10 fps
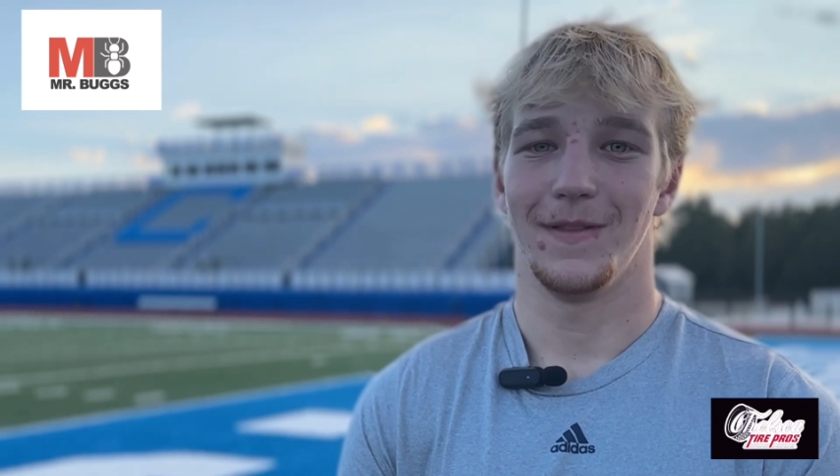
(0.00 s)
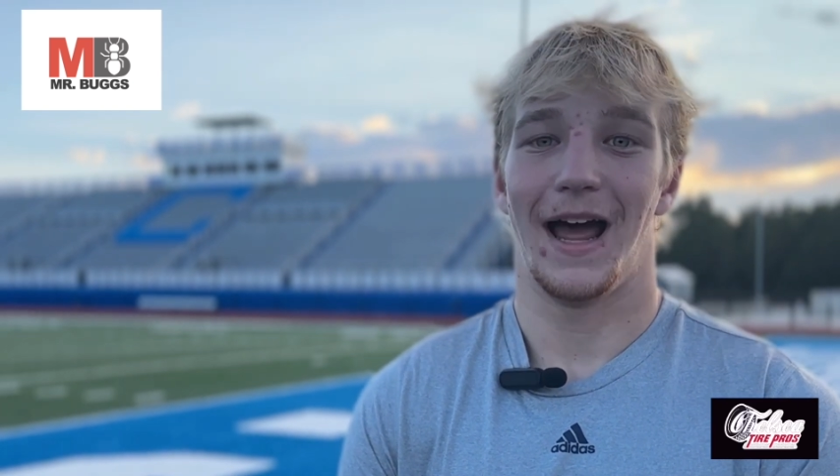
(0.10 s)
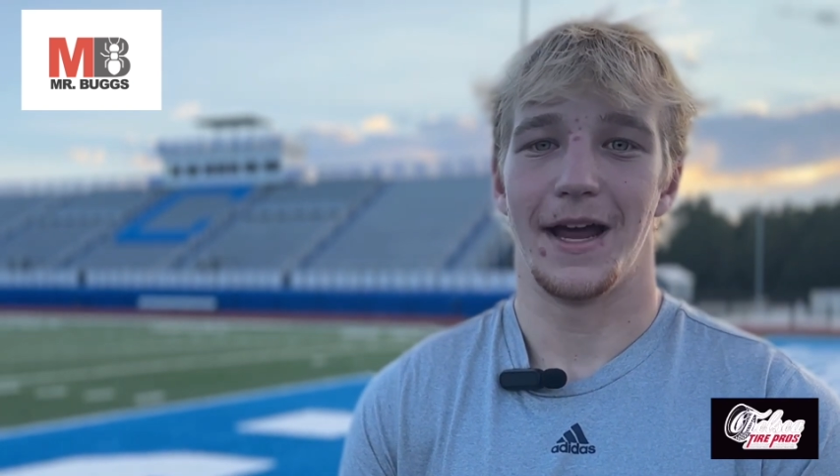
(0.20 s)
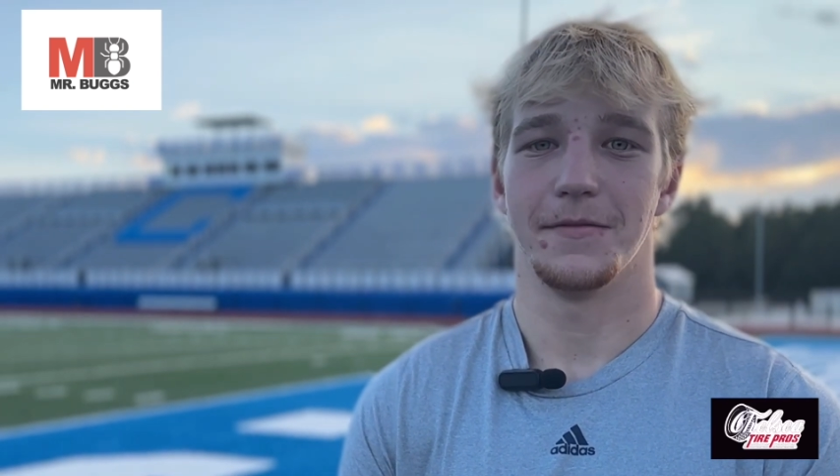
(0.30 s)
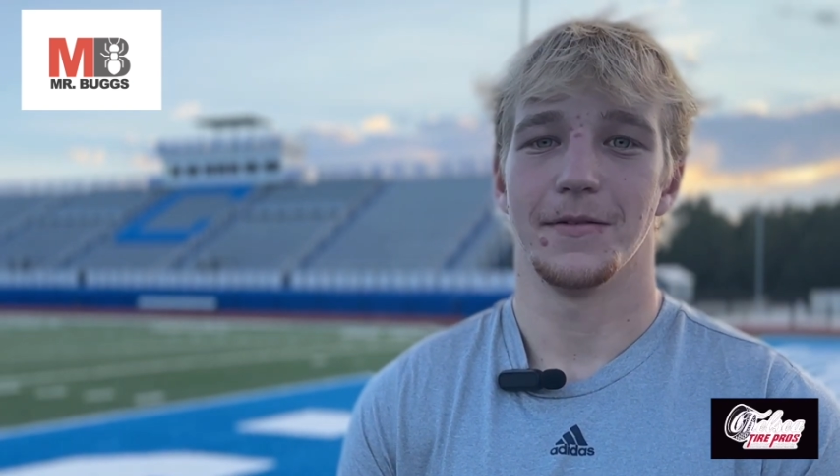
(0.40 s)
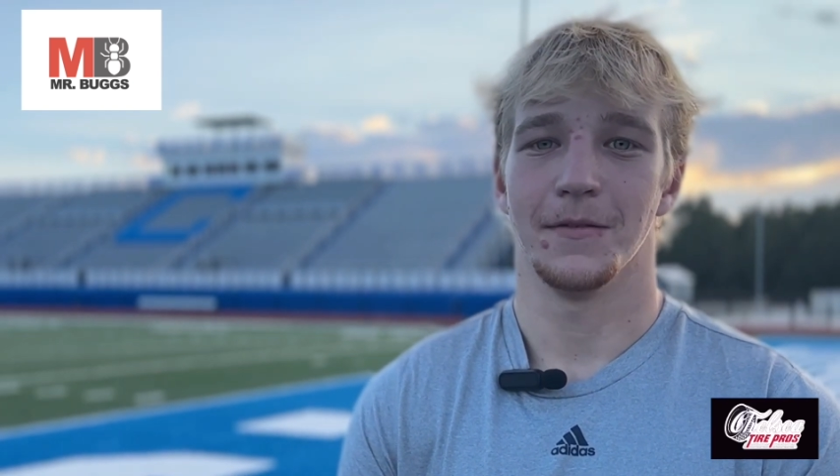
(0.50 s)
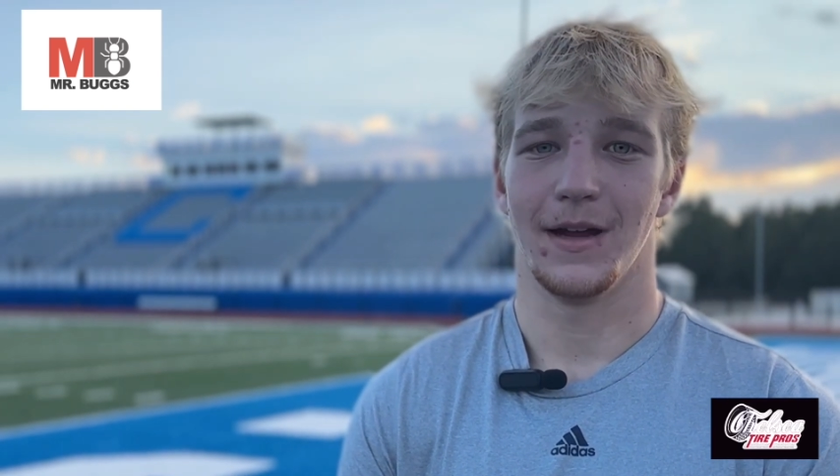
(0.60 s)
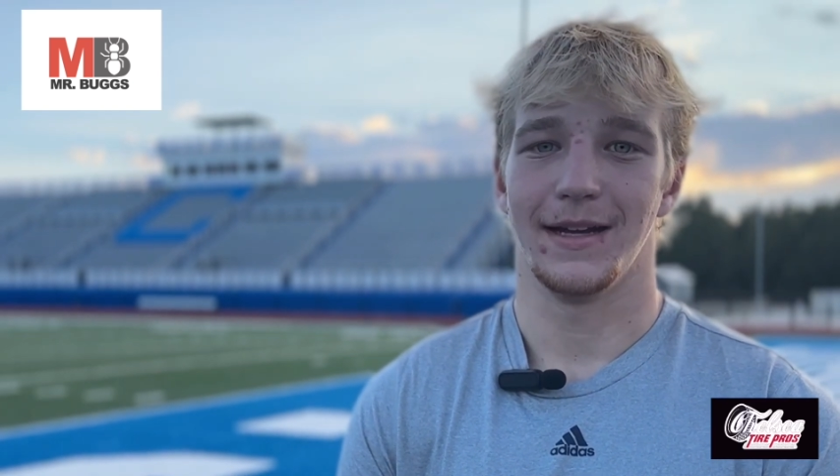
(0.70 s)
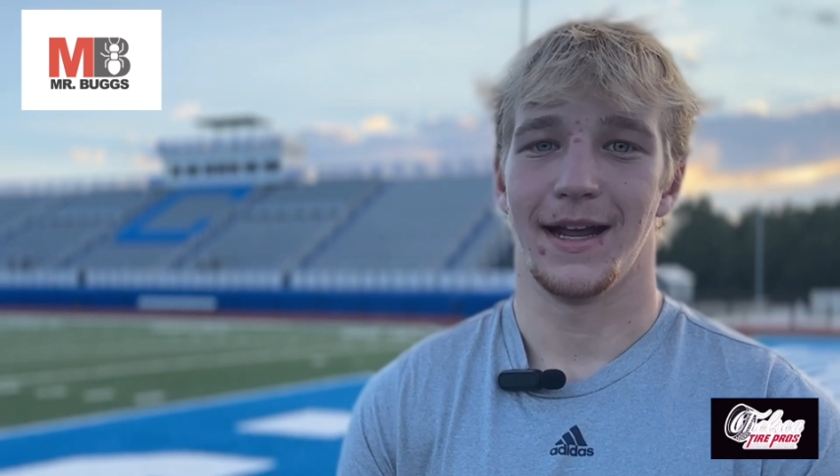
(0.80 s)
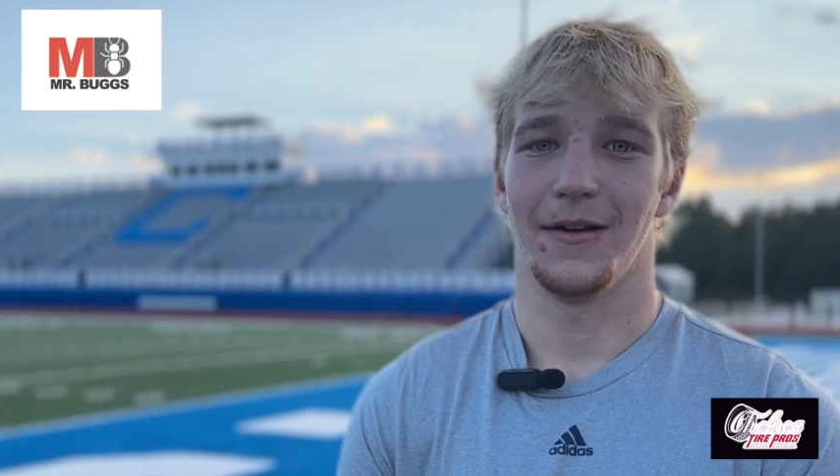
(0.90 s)
life
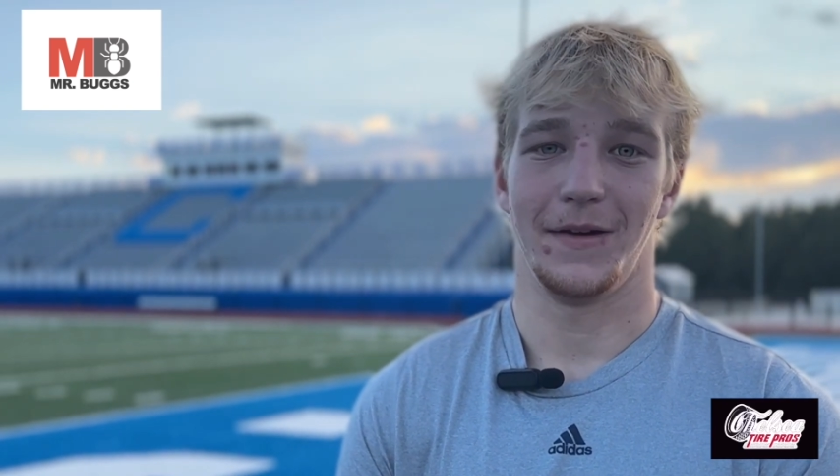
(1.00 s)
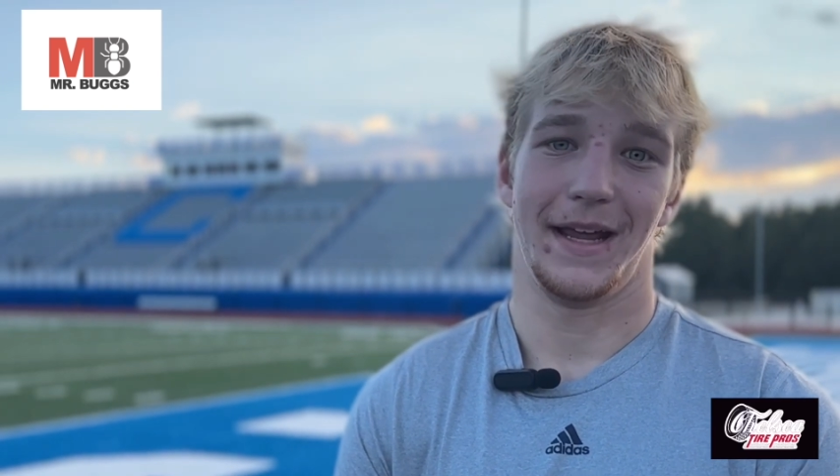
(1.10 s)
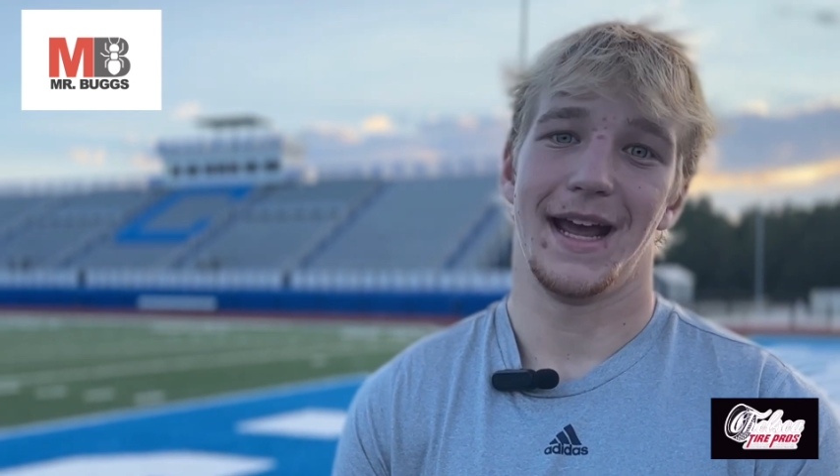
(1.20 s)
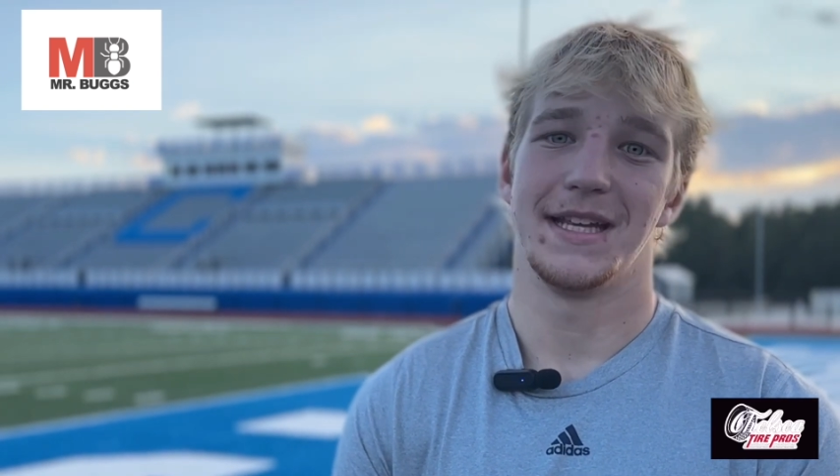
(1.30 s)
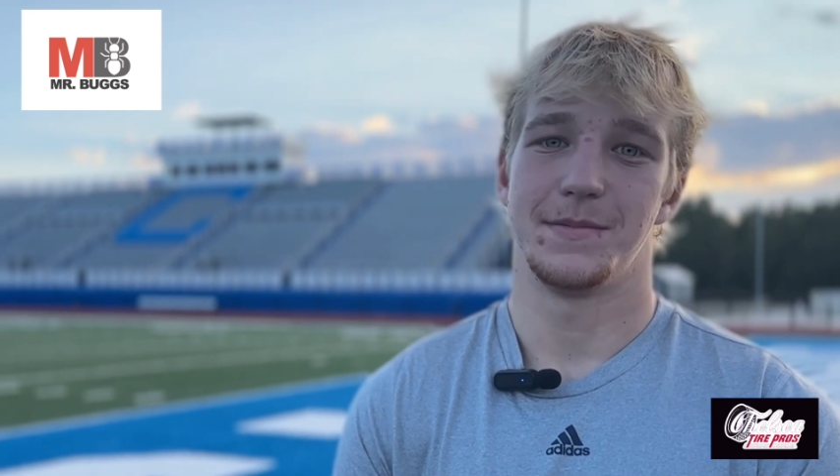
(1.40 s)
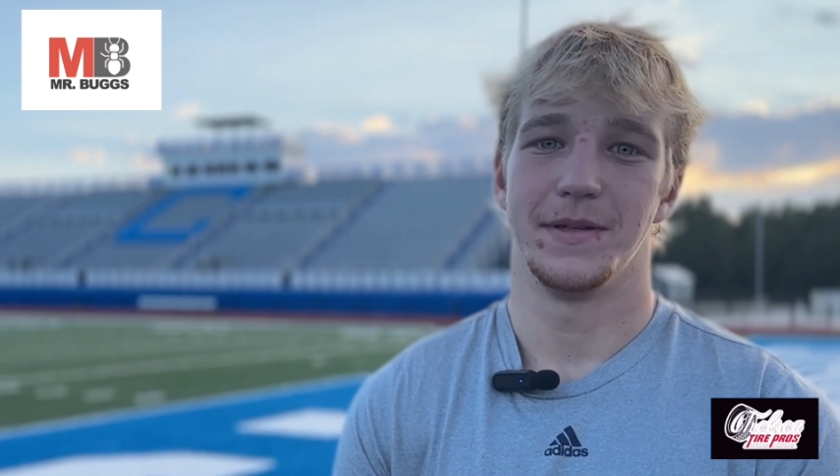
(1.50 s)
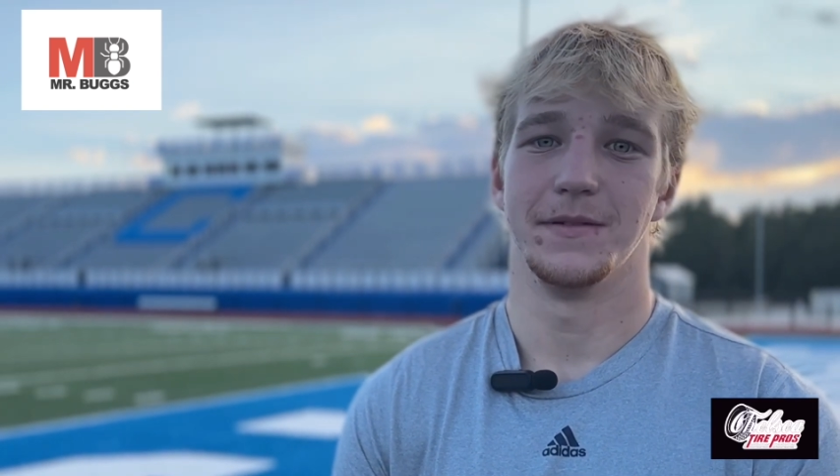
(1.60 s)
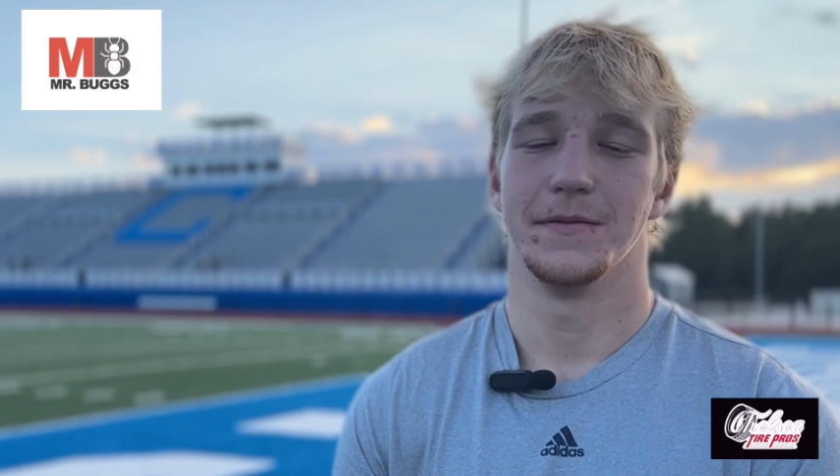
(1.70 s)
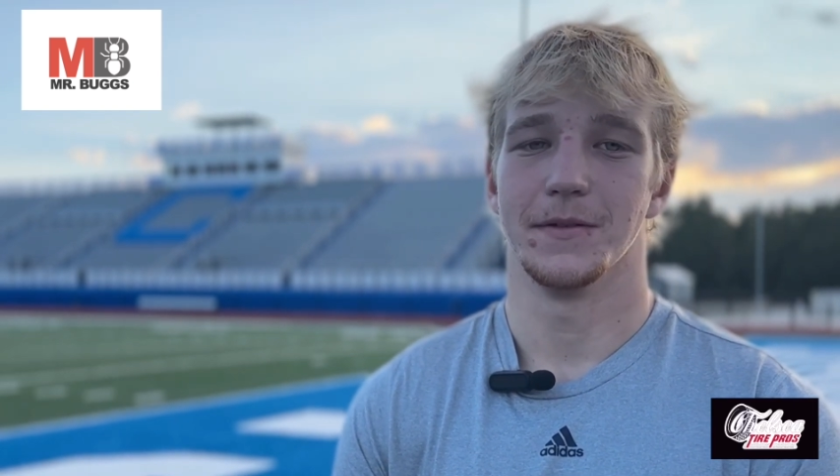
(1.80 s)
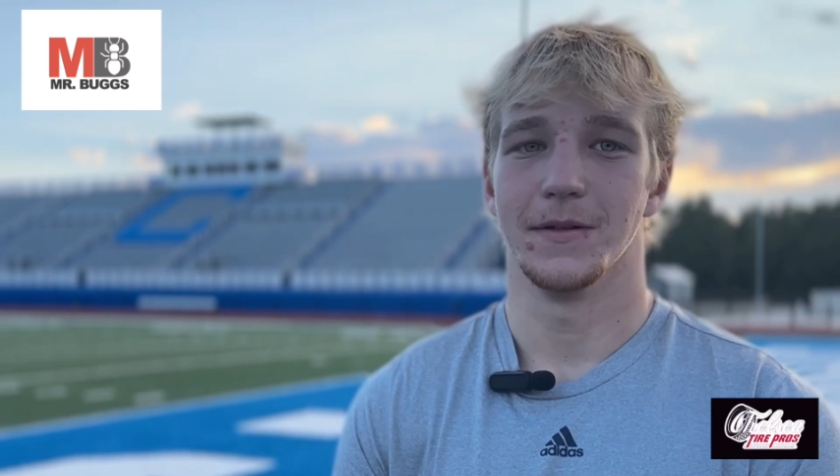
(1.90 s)
right now, and it has been
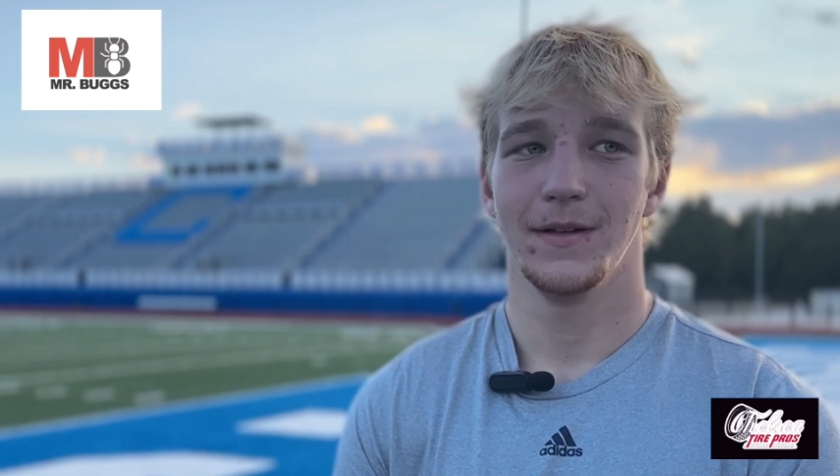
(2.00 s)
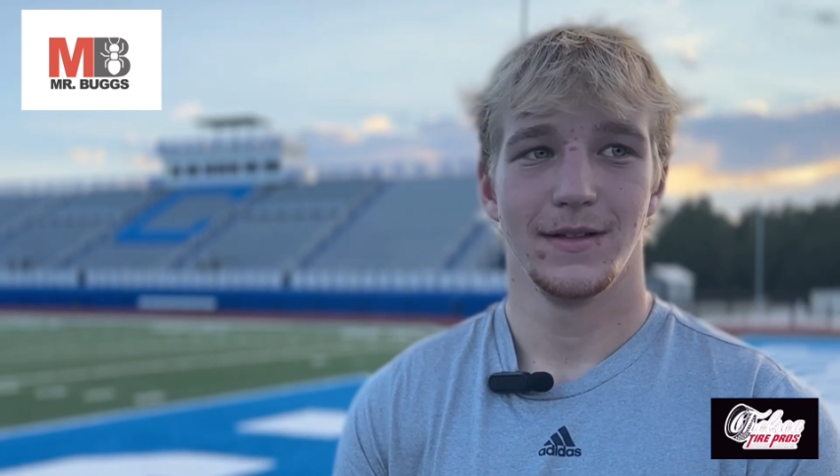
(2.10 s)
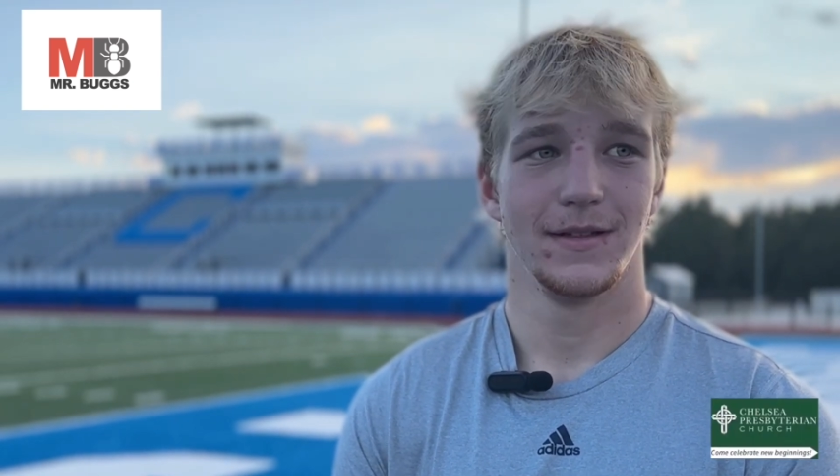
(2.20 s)
for